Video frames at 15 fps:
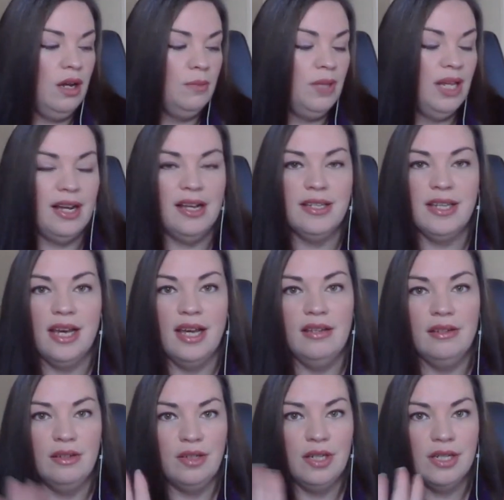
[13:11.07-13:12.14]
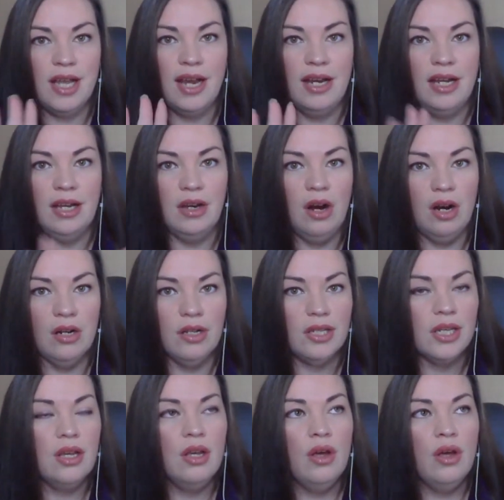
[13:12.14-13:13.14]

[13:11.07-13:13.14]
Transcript: Like I said, designing cards